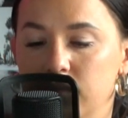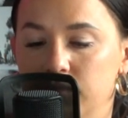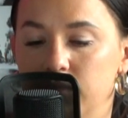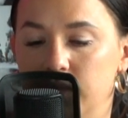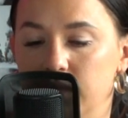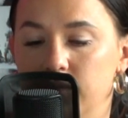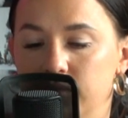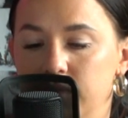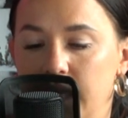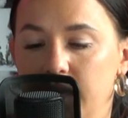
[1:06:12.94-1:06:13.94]
the
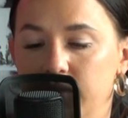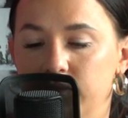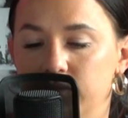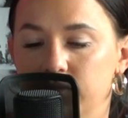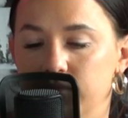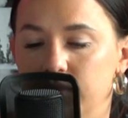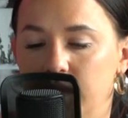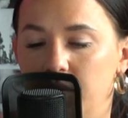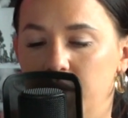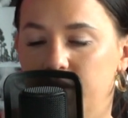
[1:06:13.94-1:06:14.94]
Dave,
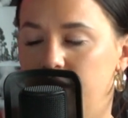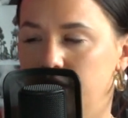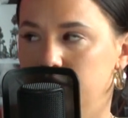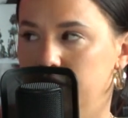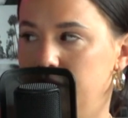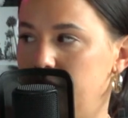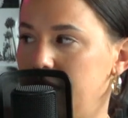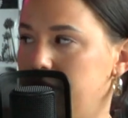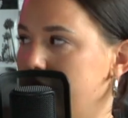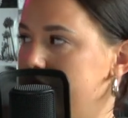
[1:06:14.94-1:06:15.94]
I want to cuss really
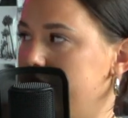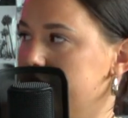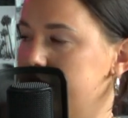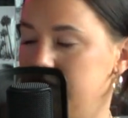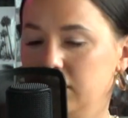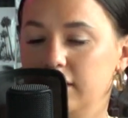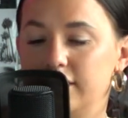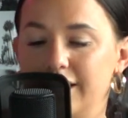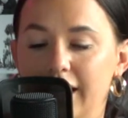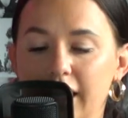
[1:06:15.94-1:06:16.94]
bad, but I know your kids are
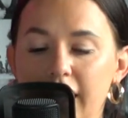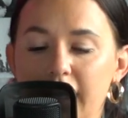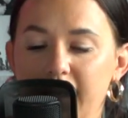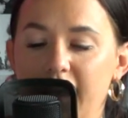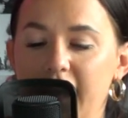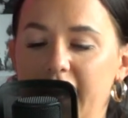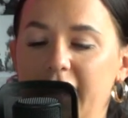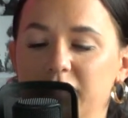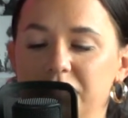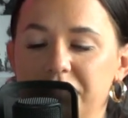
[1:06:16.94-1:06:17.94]
listening,
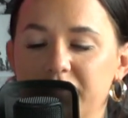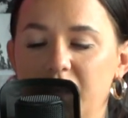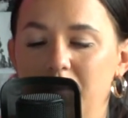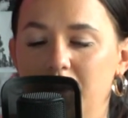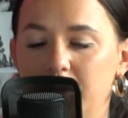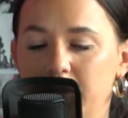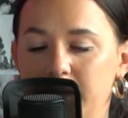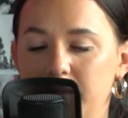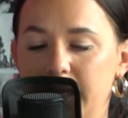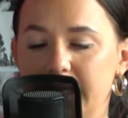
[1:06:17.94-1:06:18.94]
were
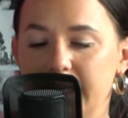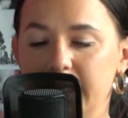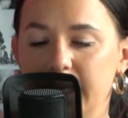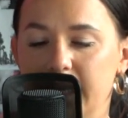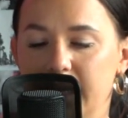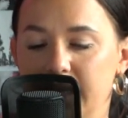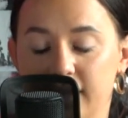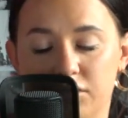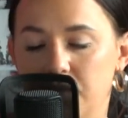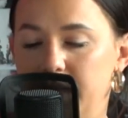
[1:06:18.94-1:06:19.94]
cremated.
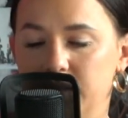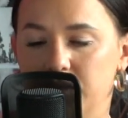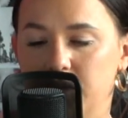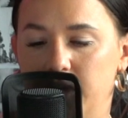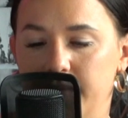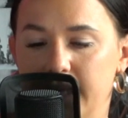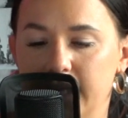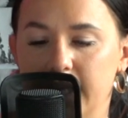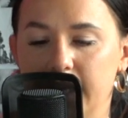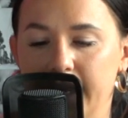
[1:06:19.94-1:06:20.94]
His remains were
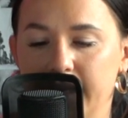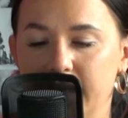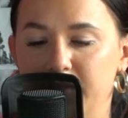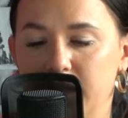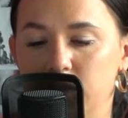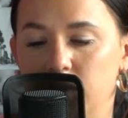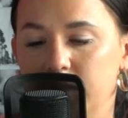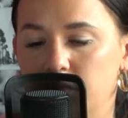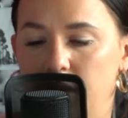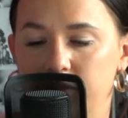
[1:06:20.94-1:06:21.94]
cremated and given to
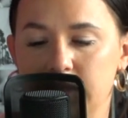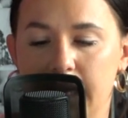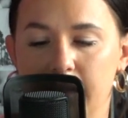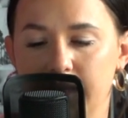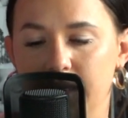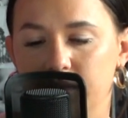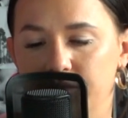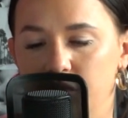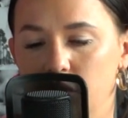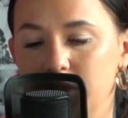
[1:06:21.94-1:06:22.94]
his wife, Sally.
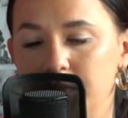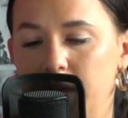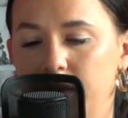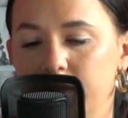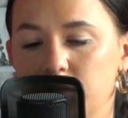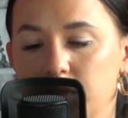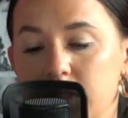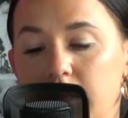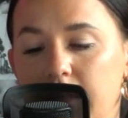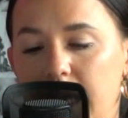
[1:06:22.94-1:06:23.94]
Fuller's parents were
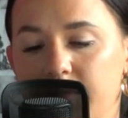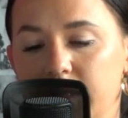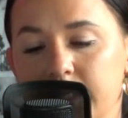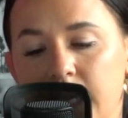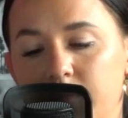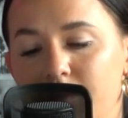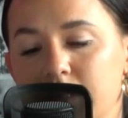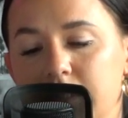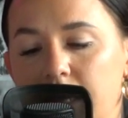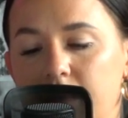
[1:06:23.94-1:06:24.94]
still alive at the time of
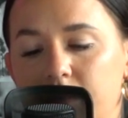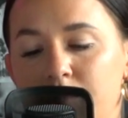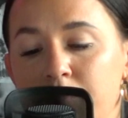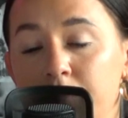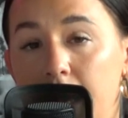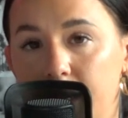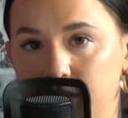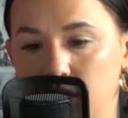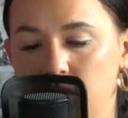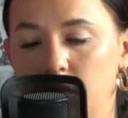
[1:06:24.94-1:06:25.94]
his death and
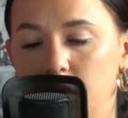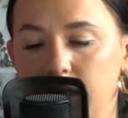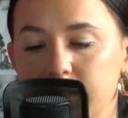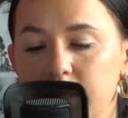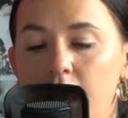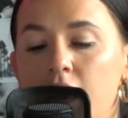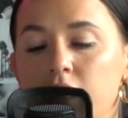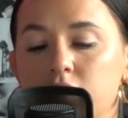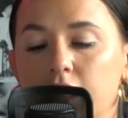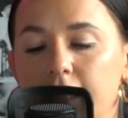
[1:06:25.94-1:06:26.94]
begged authorities
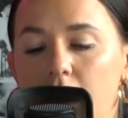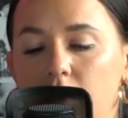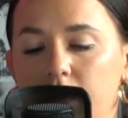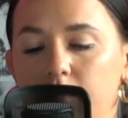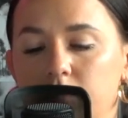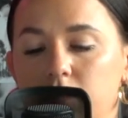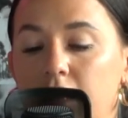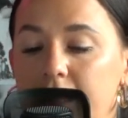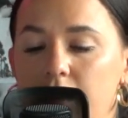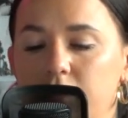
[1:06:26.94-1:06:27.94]
to
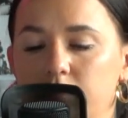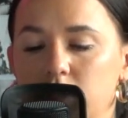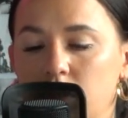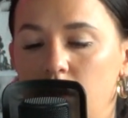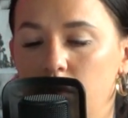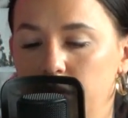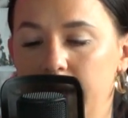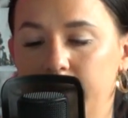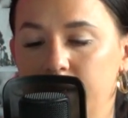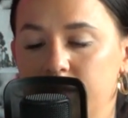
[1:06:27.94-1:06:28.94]
allow them to call
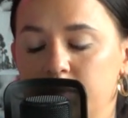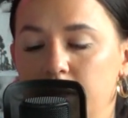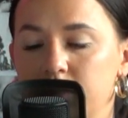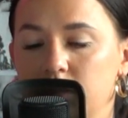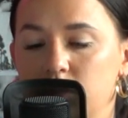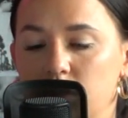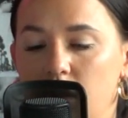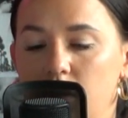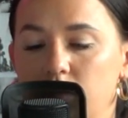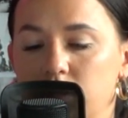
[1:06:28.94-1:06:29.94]
Rick and express their
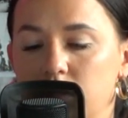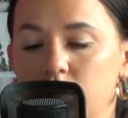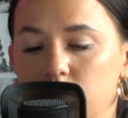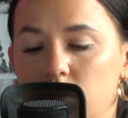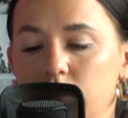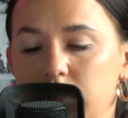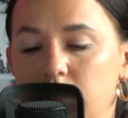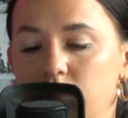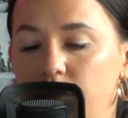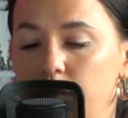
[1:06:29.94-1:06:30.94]
sorrows and
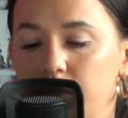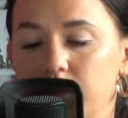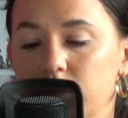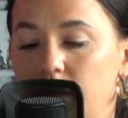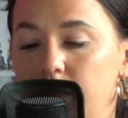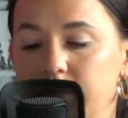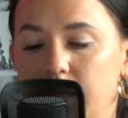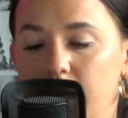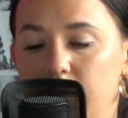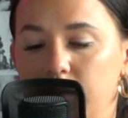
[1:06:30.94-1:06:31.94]
condolences for what their son had
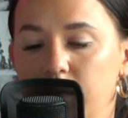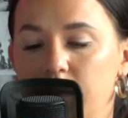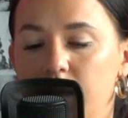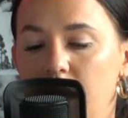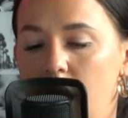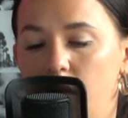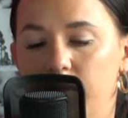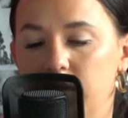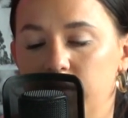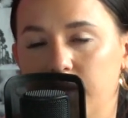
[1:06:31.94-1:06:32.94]
done.
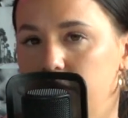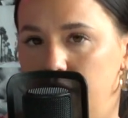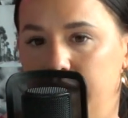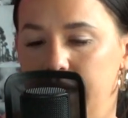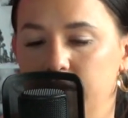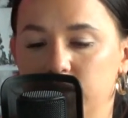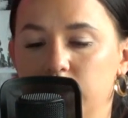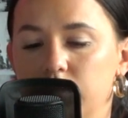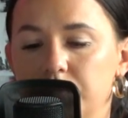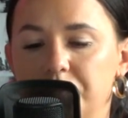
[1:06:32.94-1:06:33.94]
However, they were not allowed
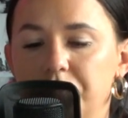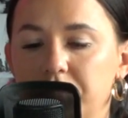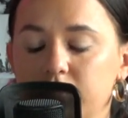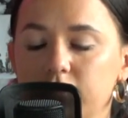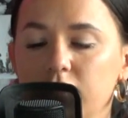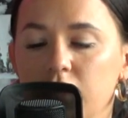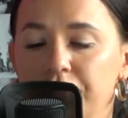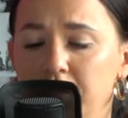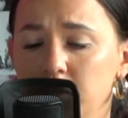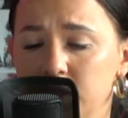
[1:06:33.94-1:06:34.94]
to.
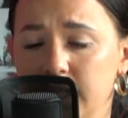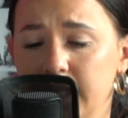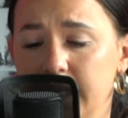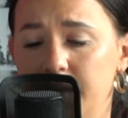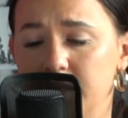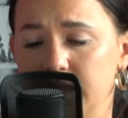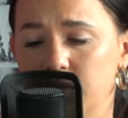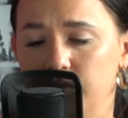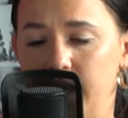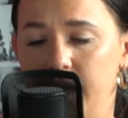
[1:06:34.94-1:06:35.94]
Fuller's DNA was
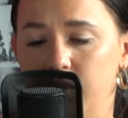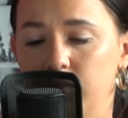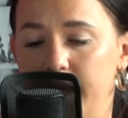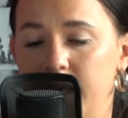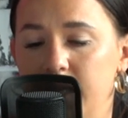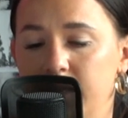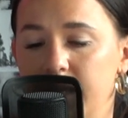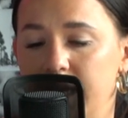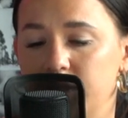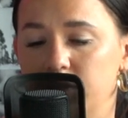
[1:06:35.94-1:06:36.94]
then ran in the
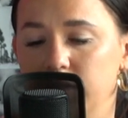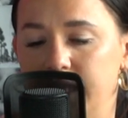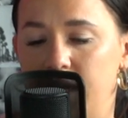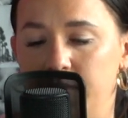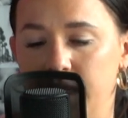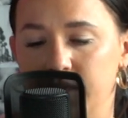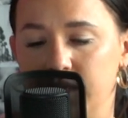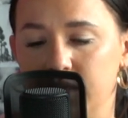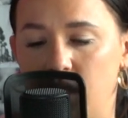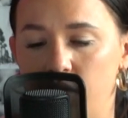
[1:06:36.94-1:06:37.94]
national
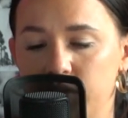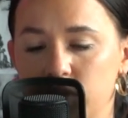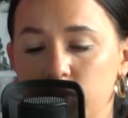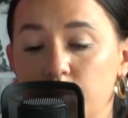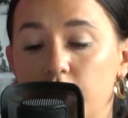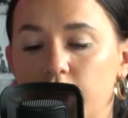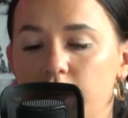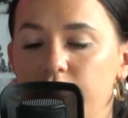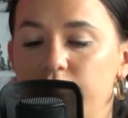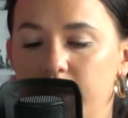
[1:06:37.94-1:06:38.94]
database, as officers were
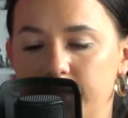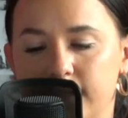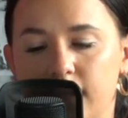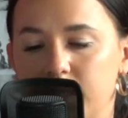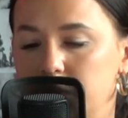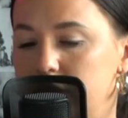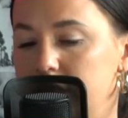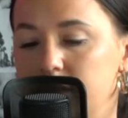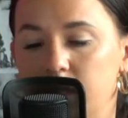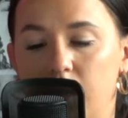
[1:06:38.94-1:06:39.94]
convinced that this
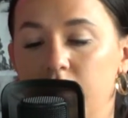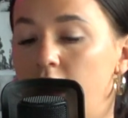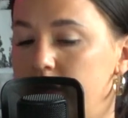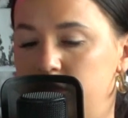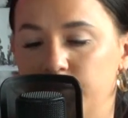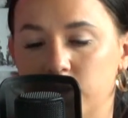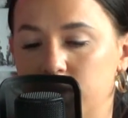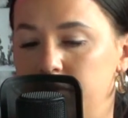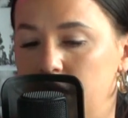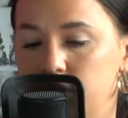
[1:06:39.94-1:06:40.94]
was not his first
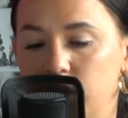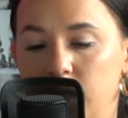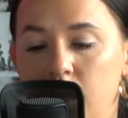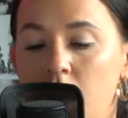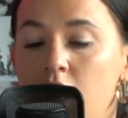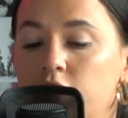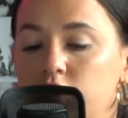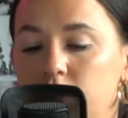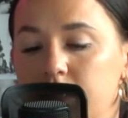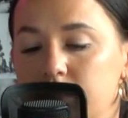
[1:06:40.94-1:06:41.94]
abduction
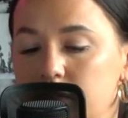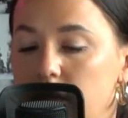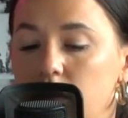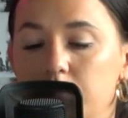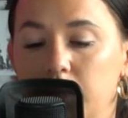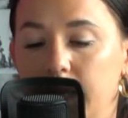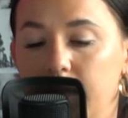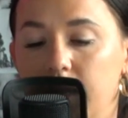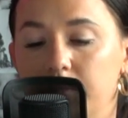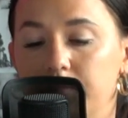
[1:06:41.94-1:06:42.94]
due to his skill in
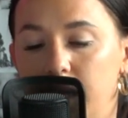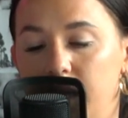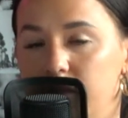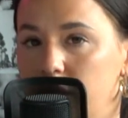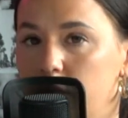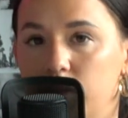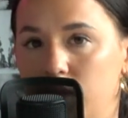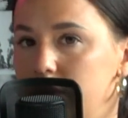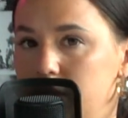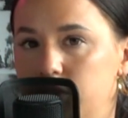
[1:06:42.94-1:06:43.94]
planning, but there were
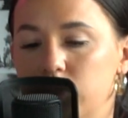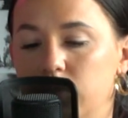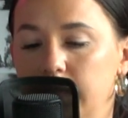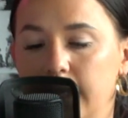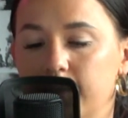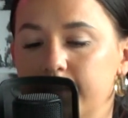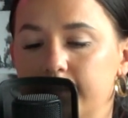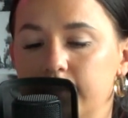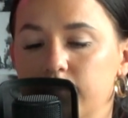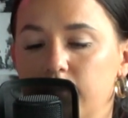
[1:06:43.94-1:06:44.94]
no additional links.